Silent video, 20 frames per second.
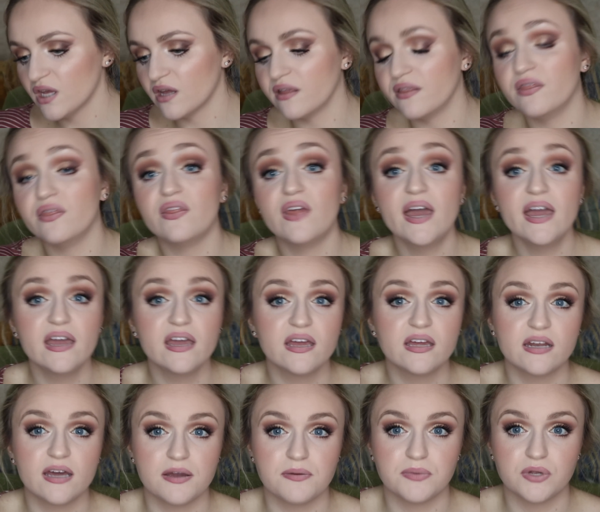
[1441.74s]
And
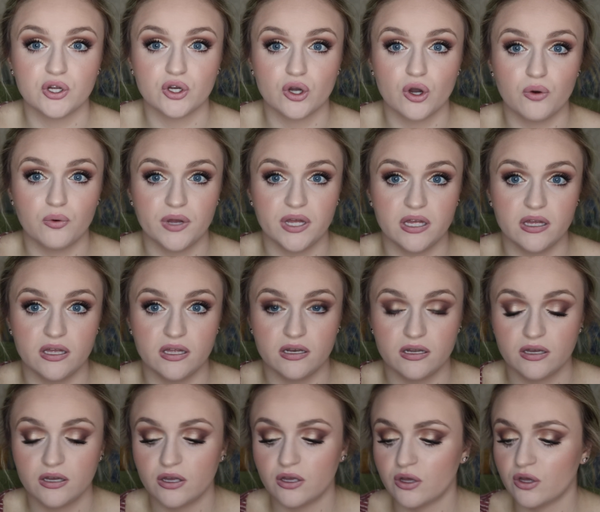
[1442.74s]
then I'm gonna go
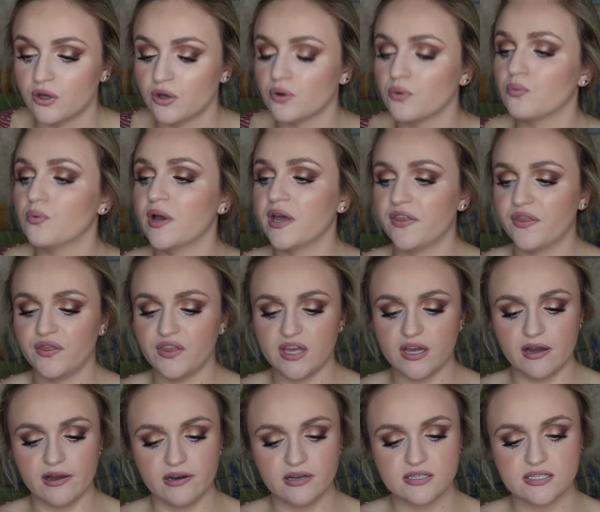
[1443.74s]
in with the
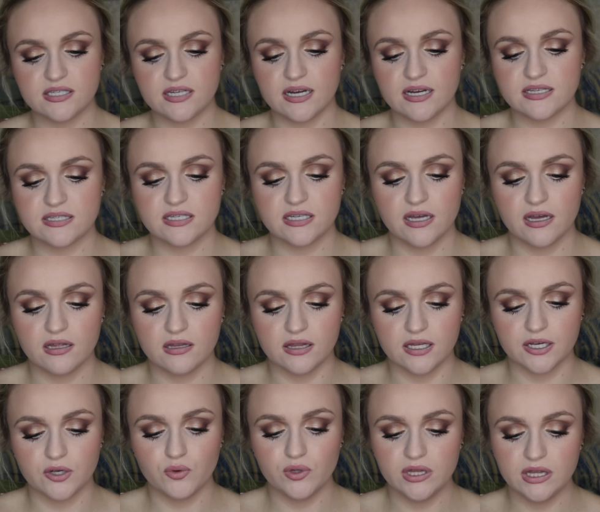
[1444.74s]
Anastasia
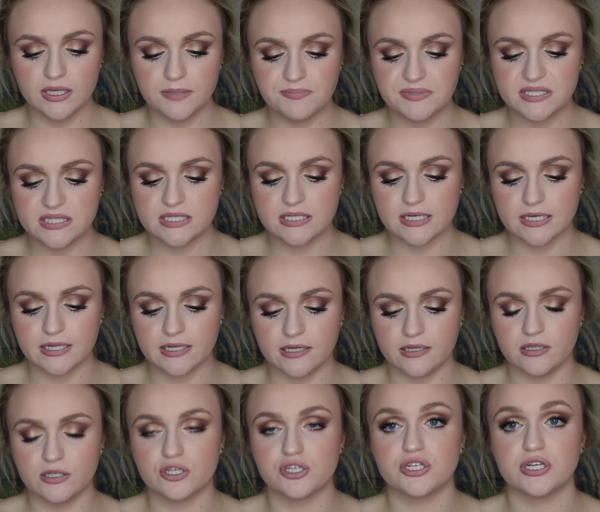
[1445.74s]
liquid lipstick
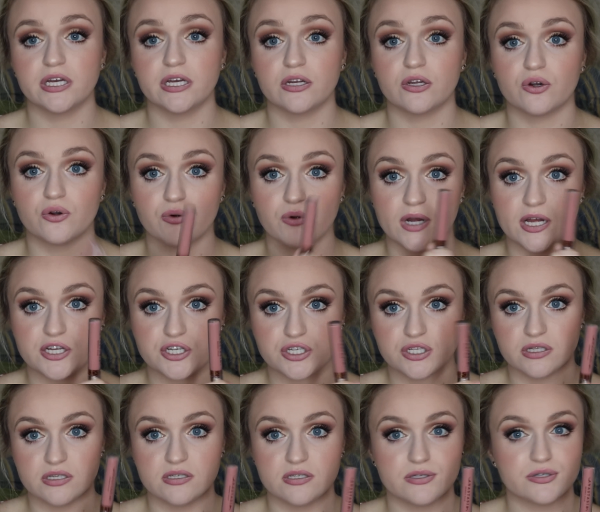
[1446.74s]
in the shade
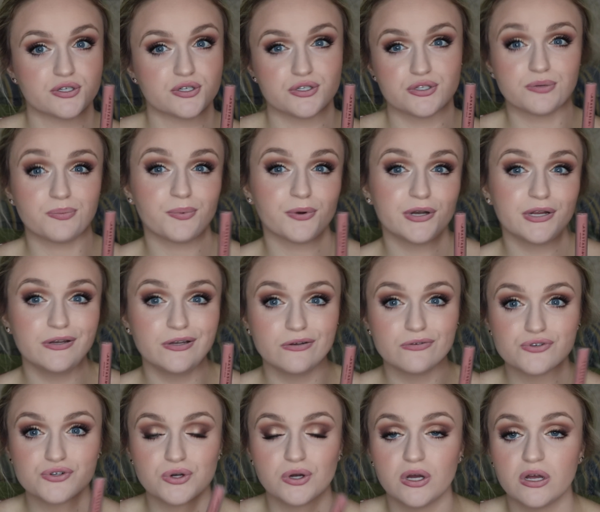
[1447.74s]
Crush. This is just pretty
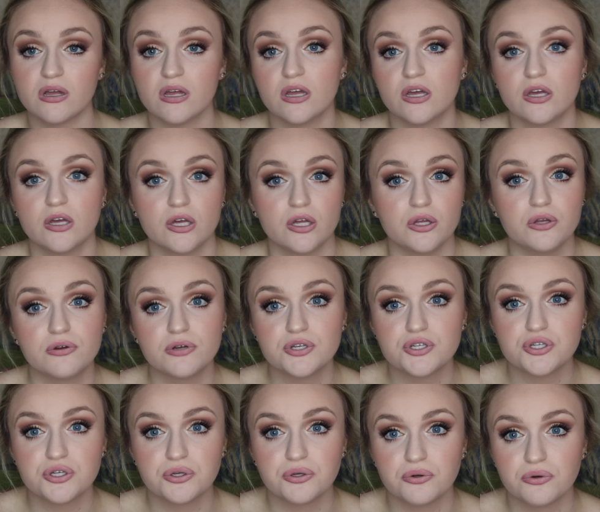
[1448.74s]
neutral. You
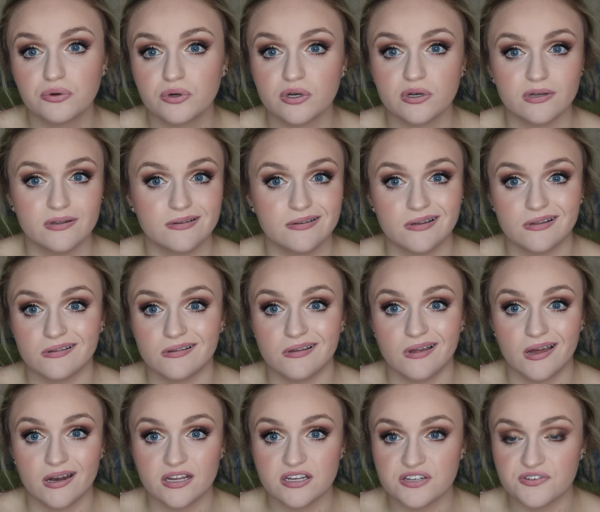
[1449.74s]
could do a
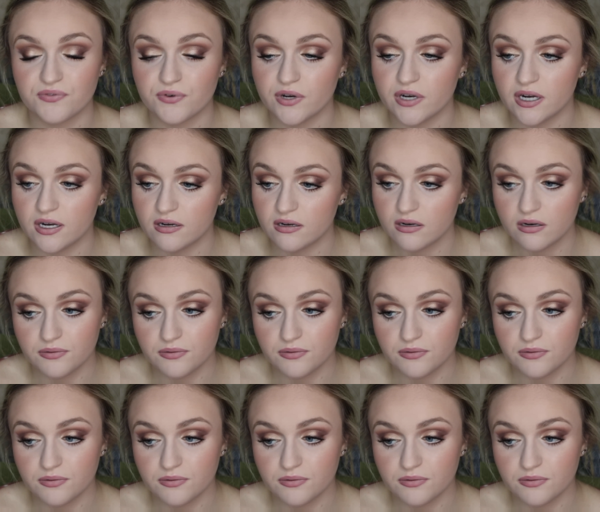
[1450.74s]
lot of different